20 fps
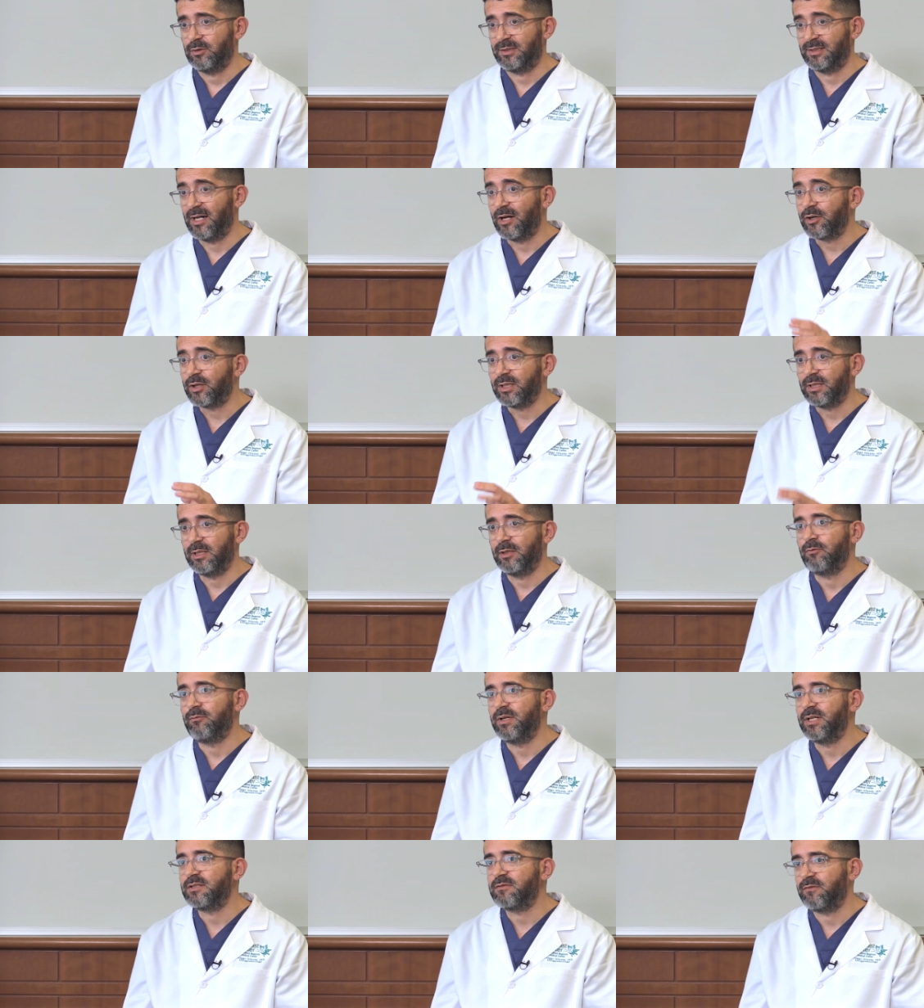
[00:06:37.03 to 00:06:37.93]

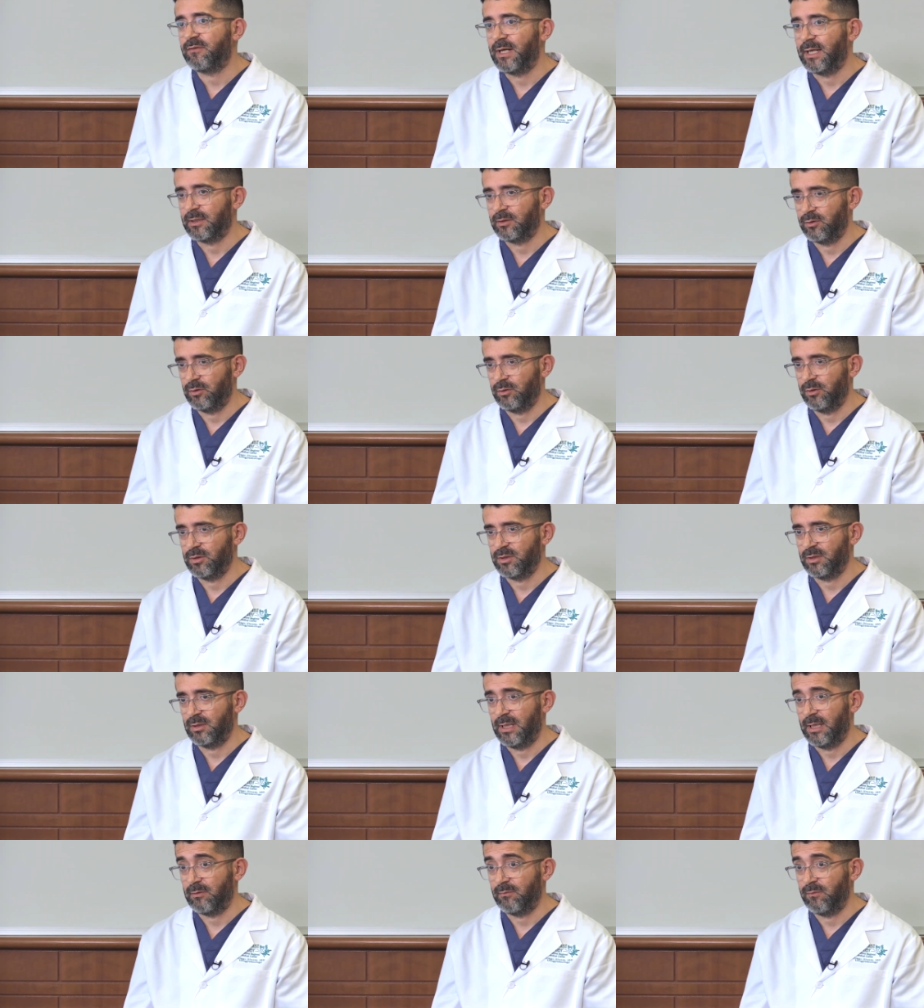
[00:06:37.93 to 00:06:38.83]
targeting risk
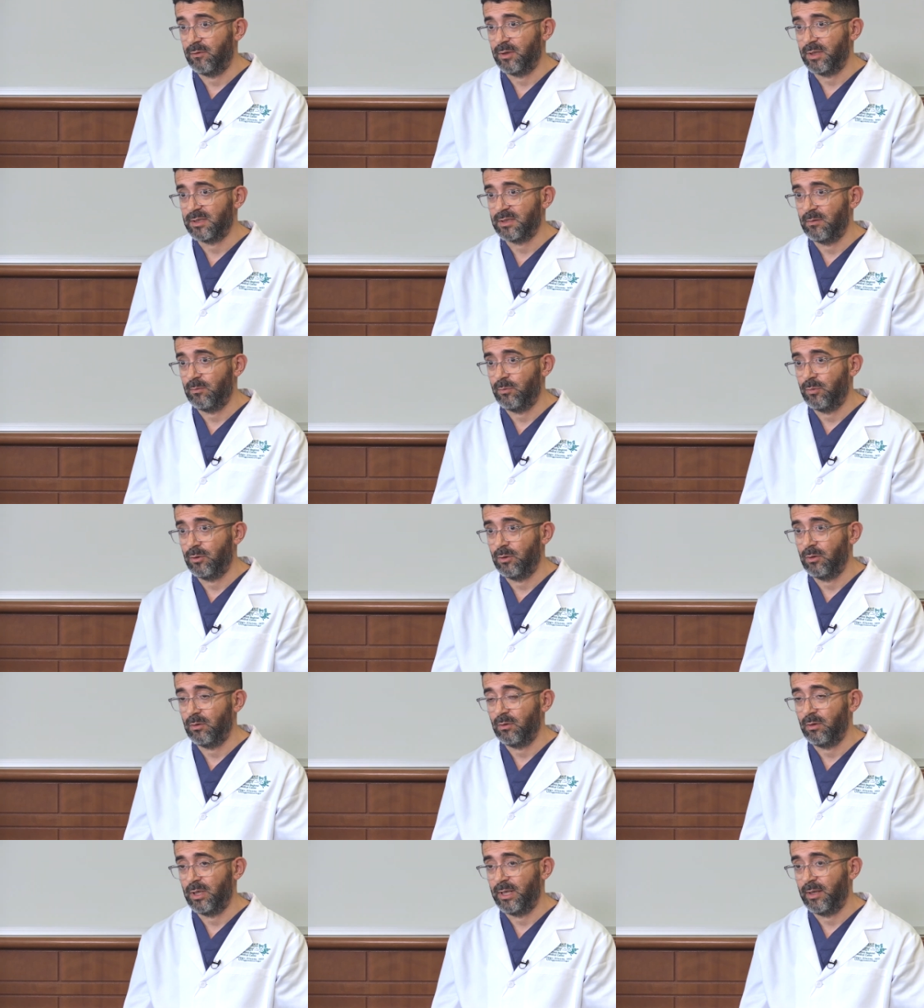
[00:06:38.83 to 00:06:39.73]
factors like, for
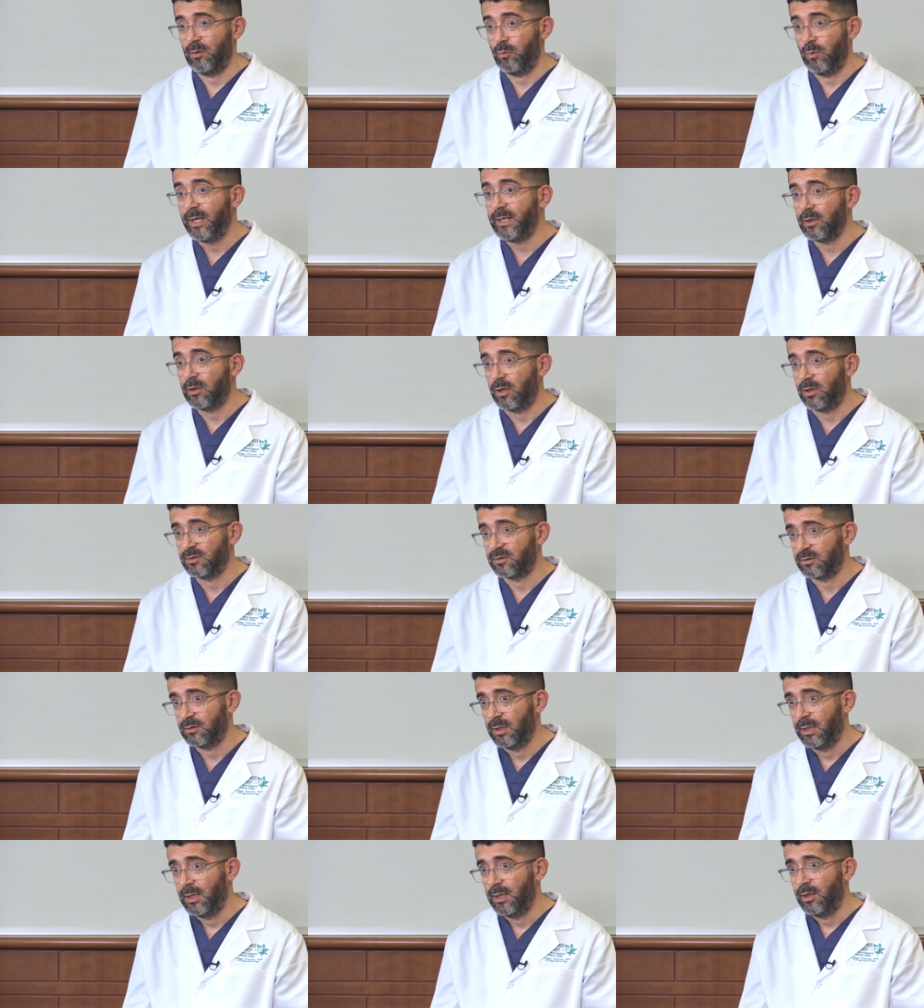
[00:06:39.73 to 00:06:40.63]
example, weight
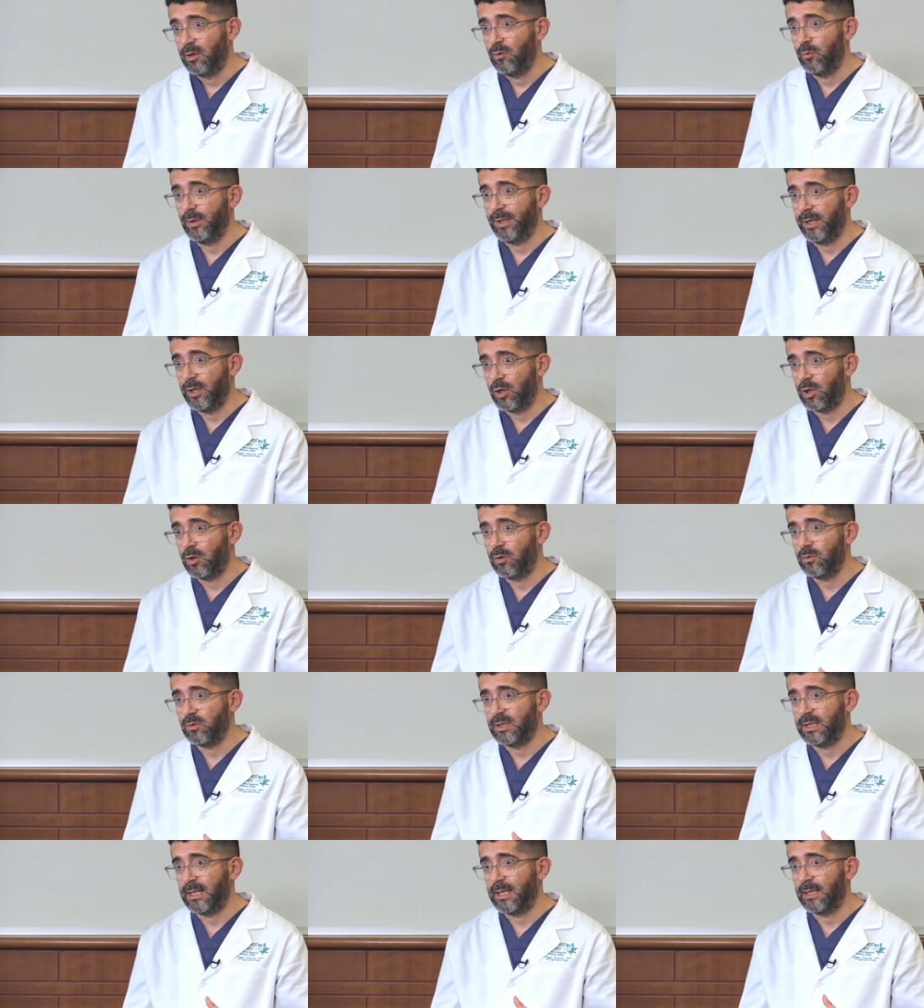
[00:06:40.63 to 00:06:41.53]
loss. We
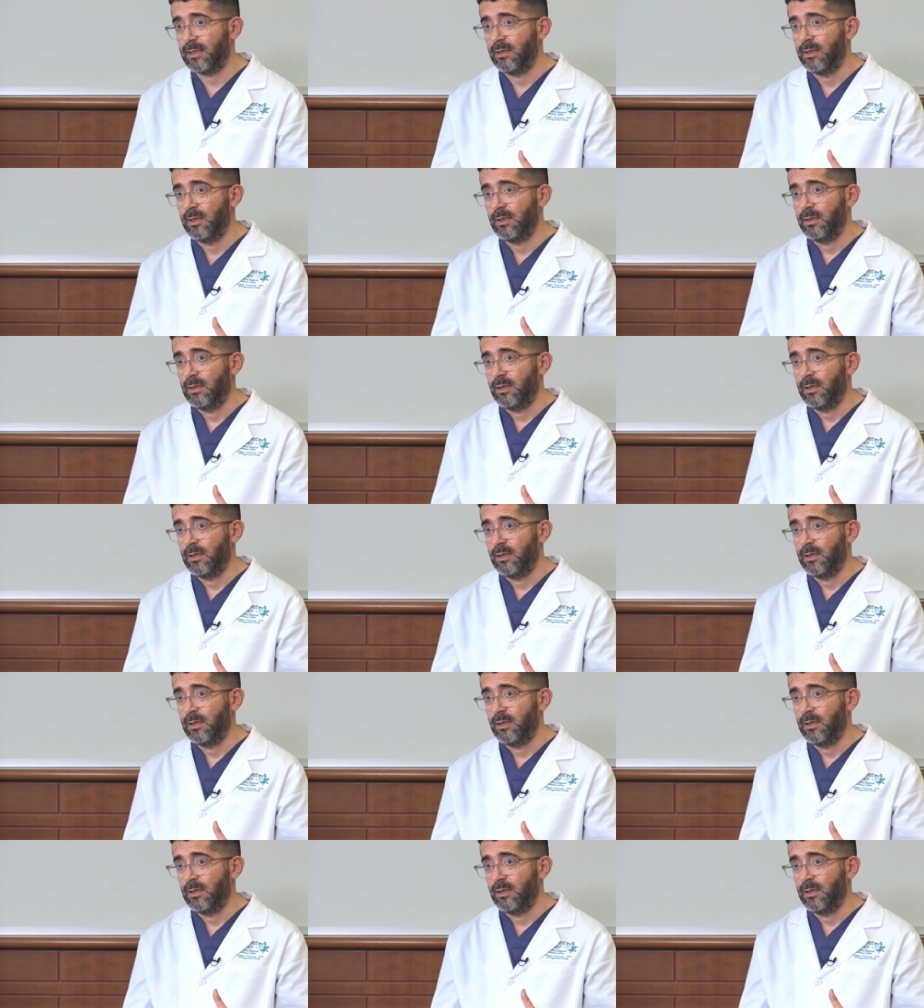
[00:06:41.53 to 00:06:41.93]
know that